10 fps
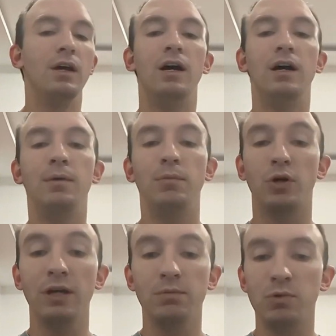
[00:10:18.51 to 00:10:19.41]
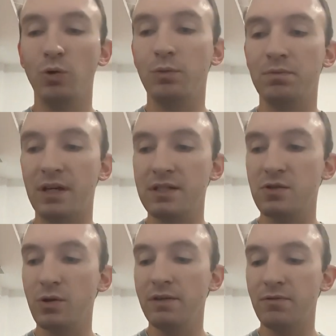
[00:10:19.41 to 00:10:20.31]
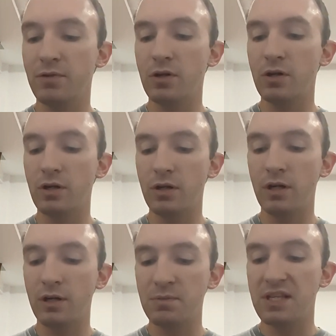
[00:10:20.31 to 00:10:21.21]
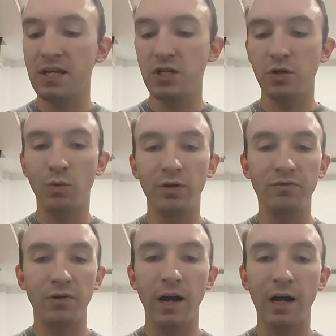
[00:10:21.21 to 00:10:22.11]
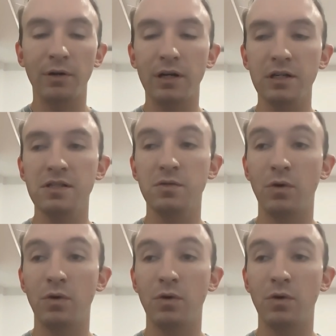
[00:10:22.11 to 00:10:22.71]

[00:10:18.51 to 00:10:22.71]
Okay, cool. That's great for station 1 for Hyrox.